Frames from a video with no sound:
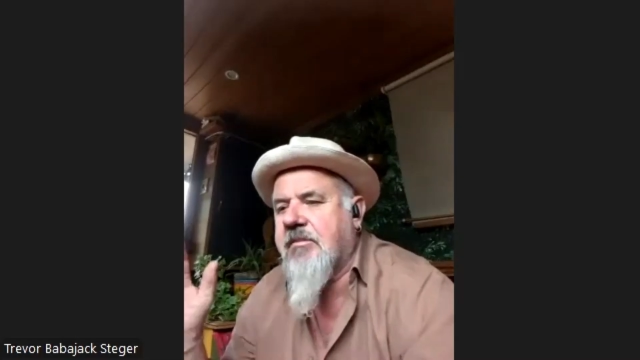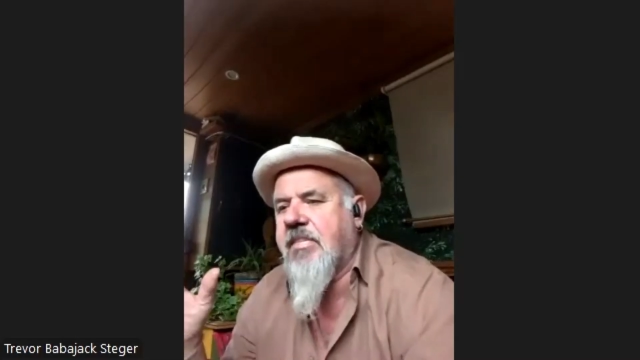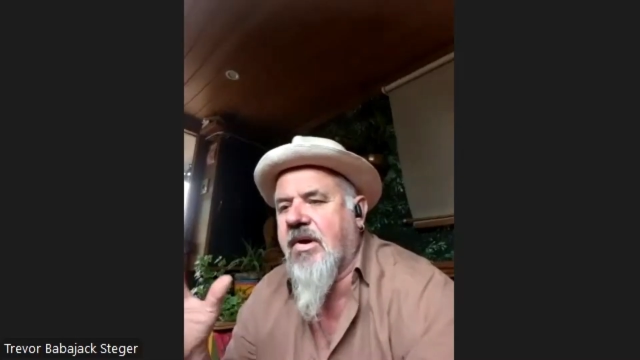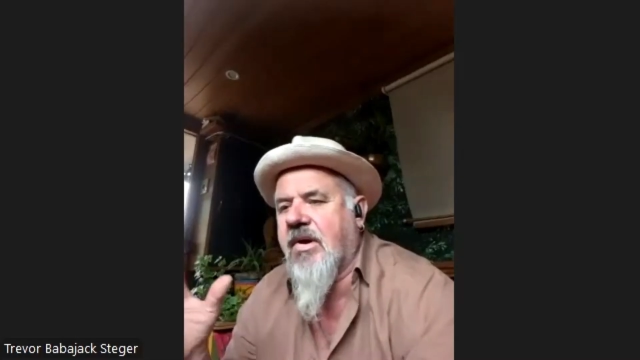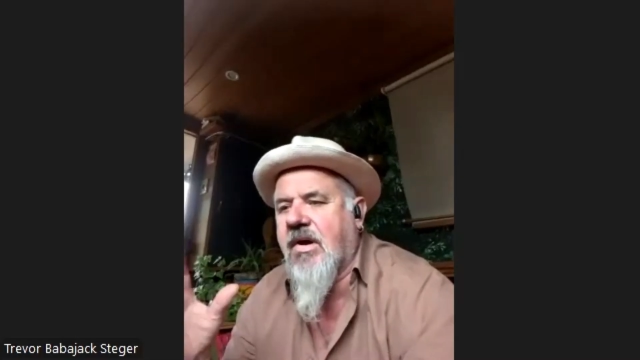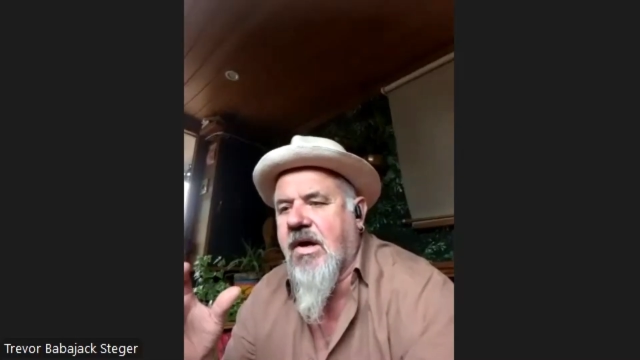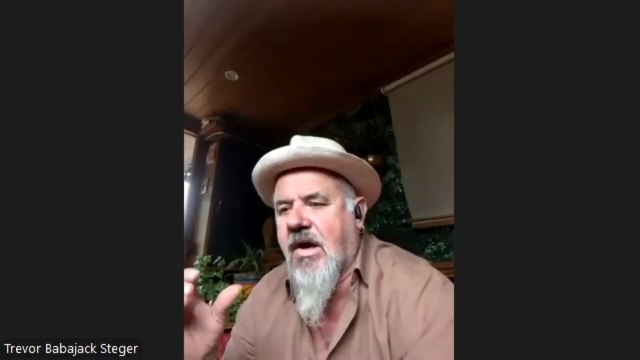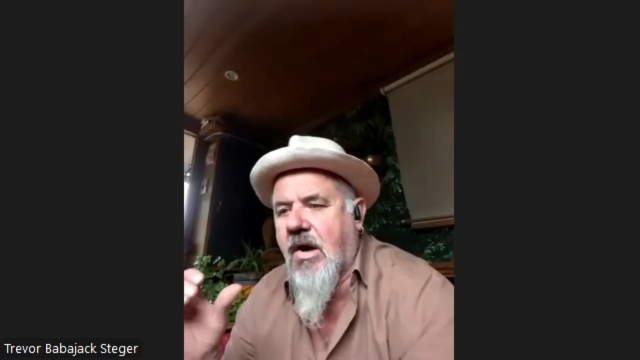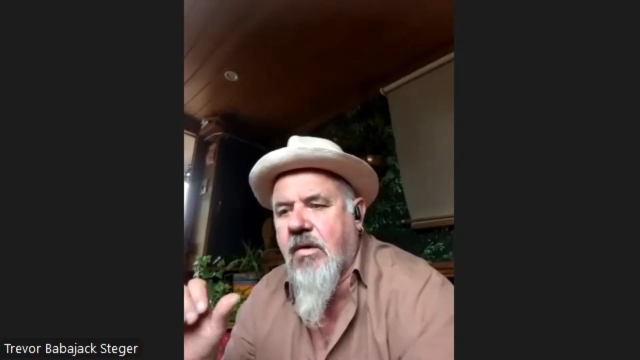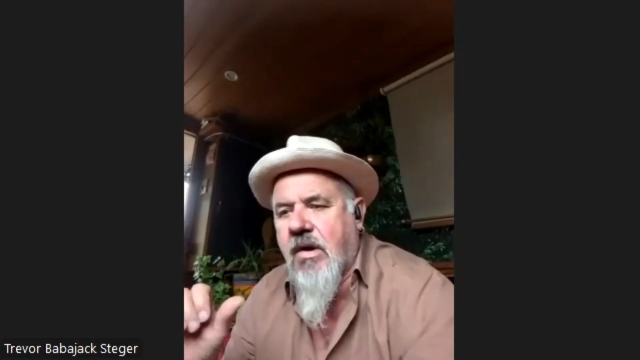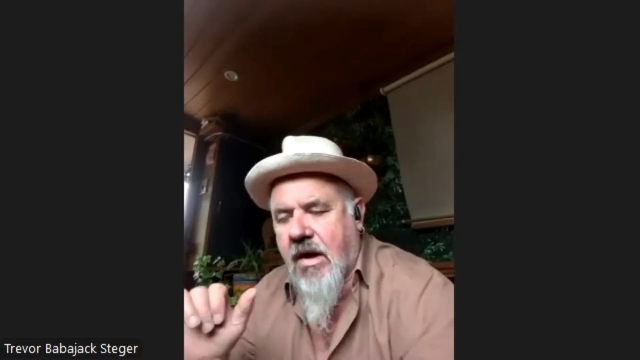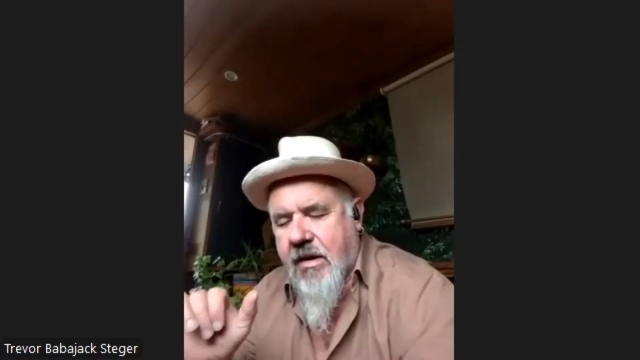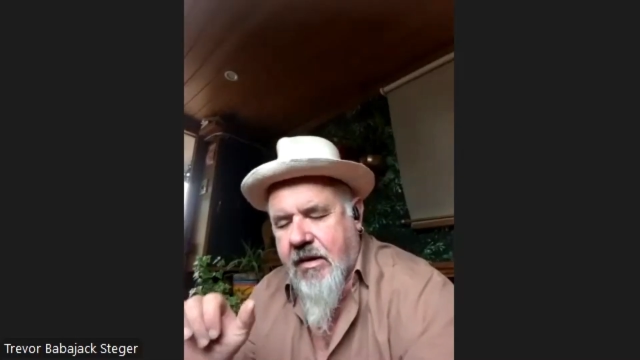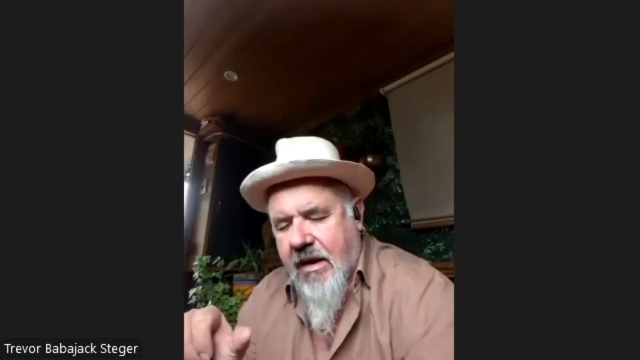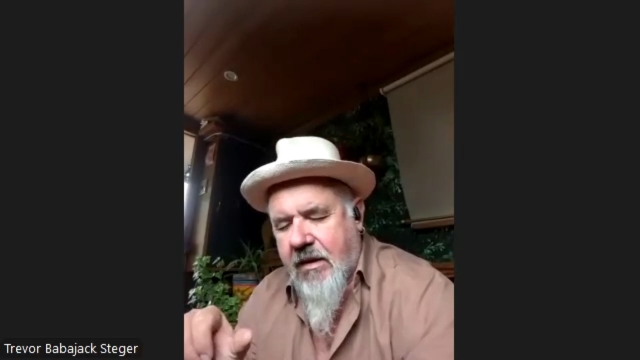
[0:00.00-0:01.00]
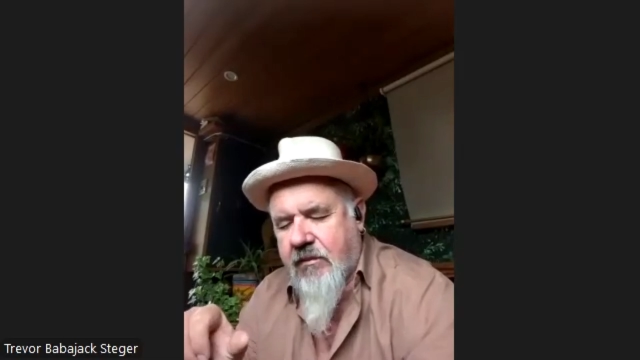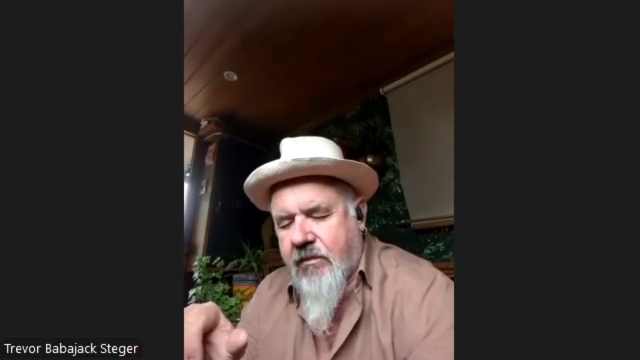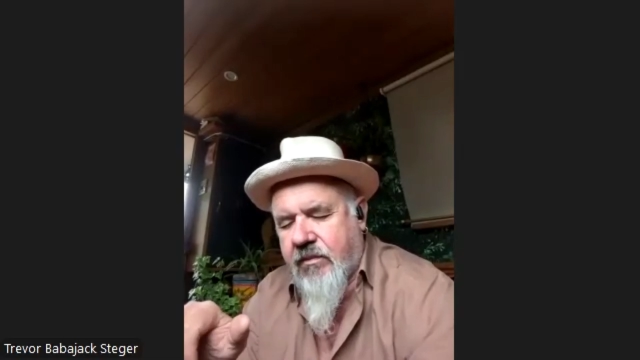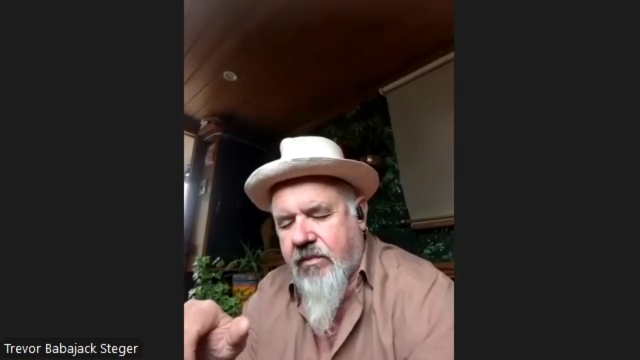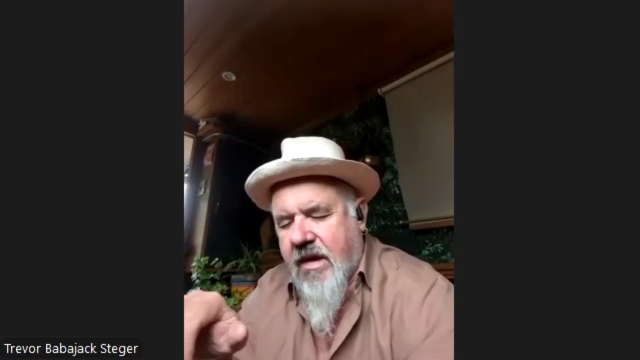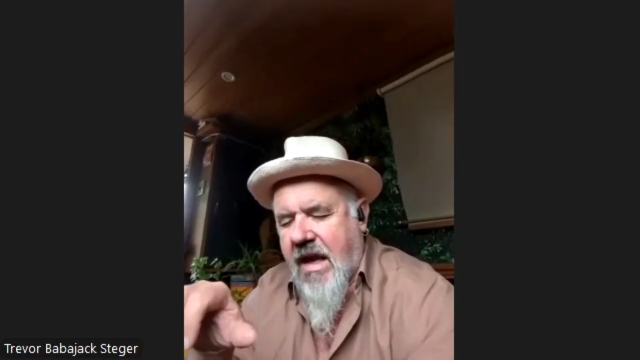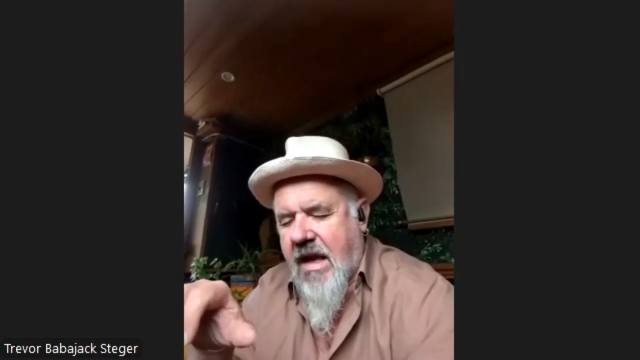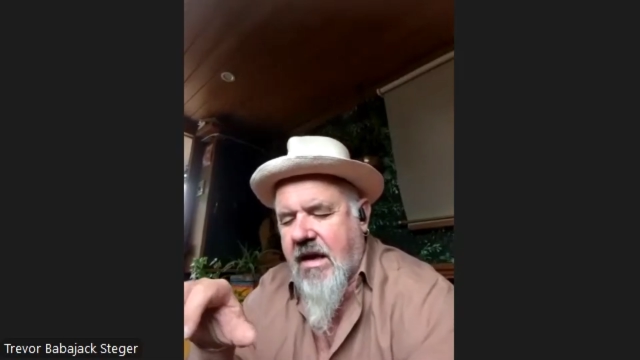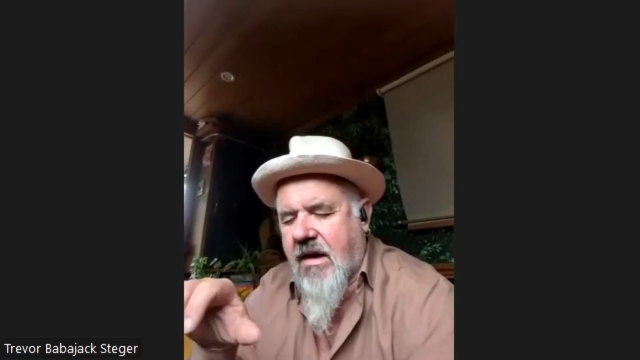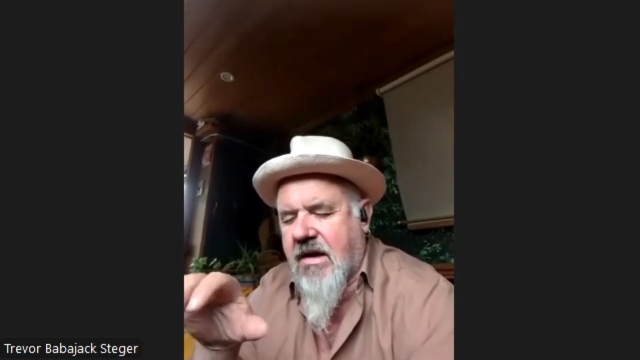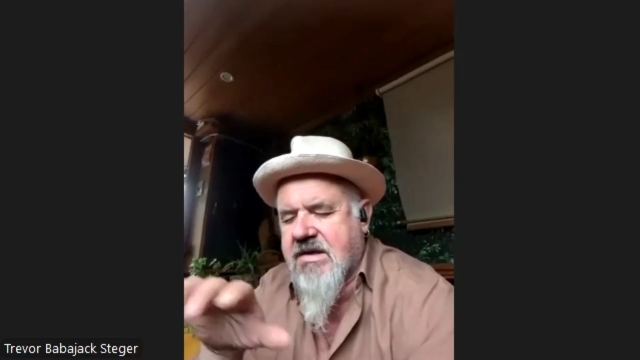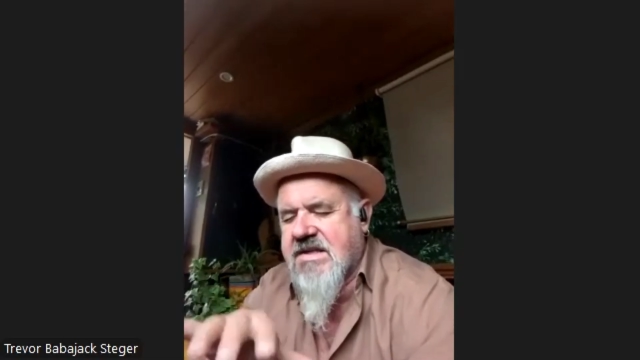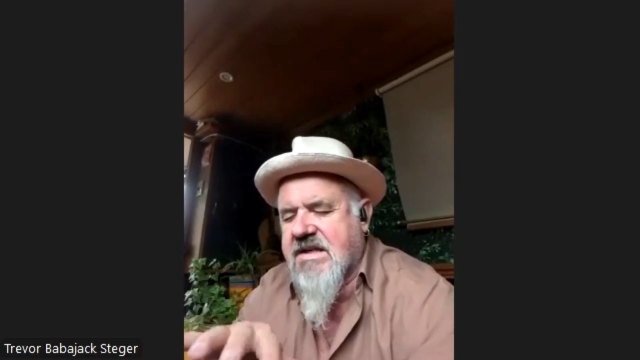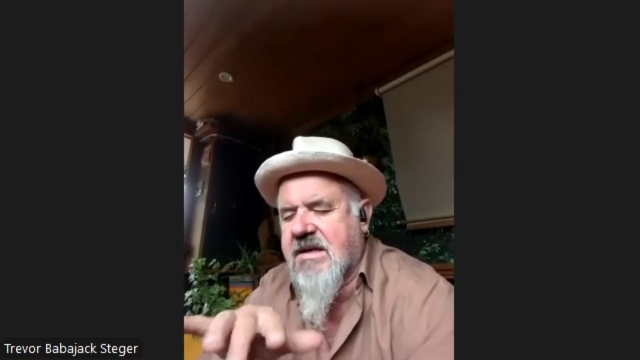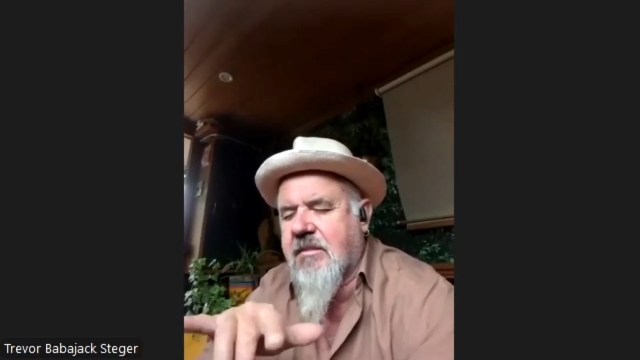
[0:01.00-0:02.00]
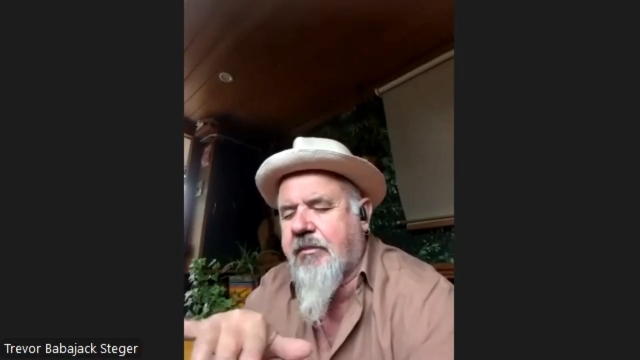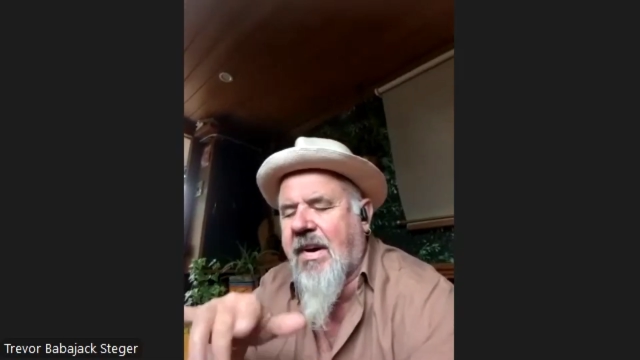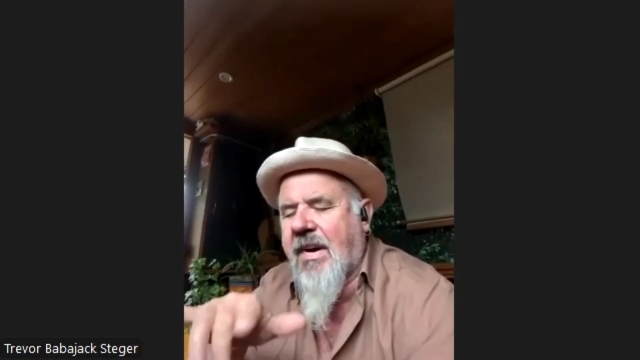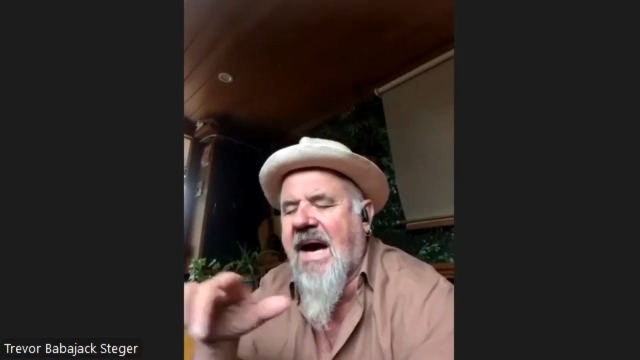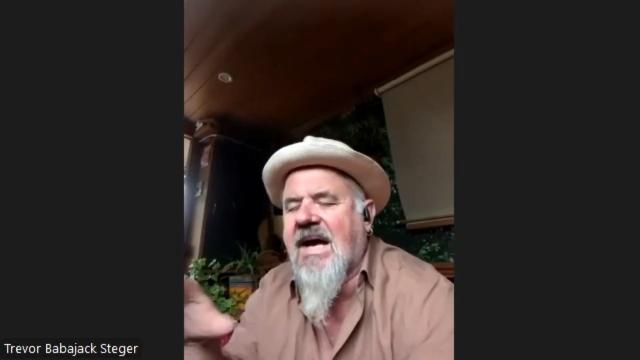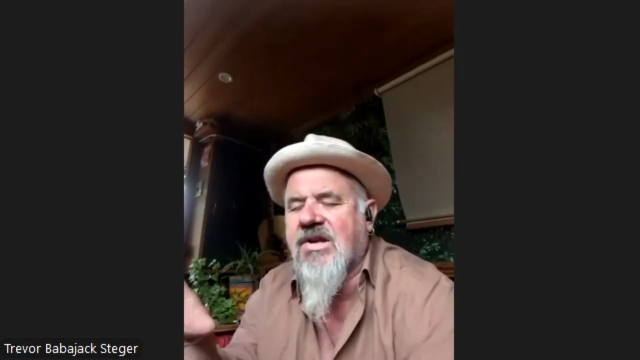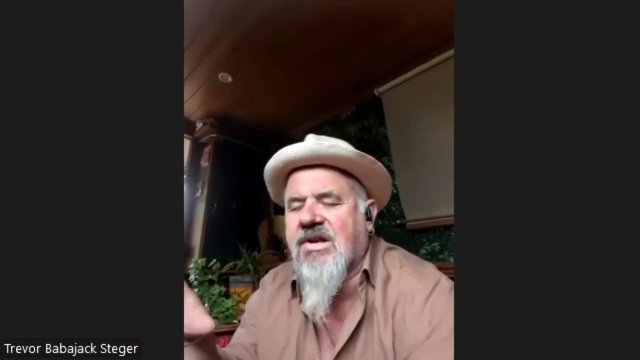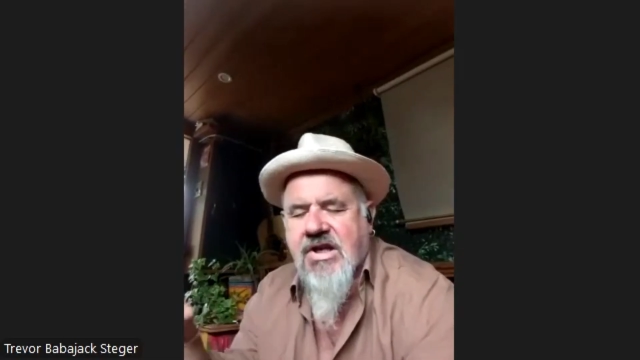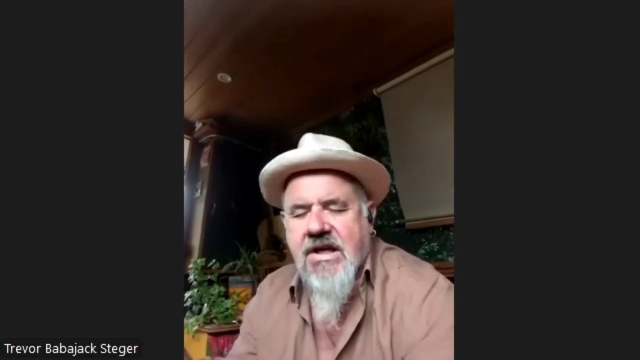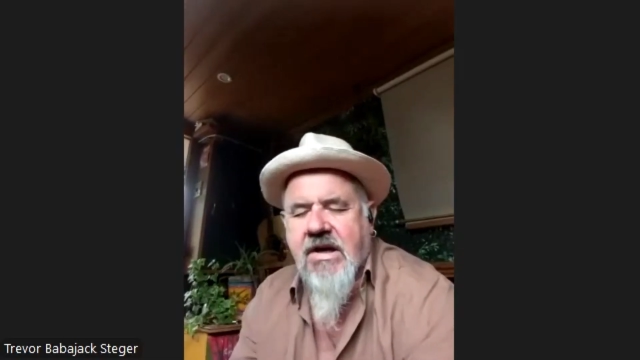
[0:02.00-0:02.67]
but I didn't catch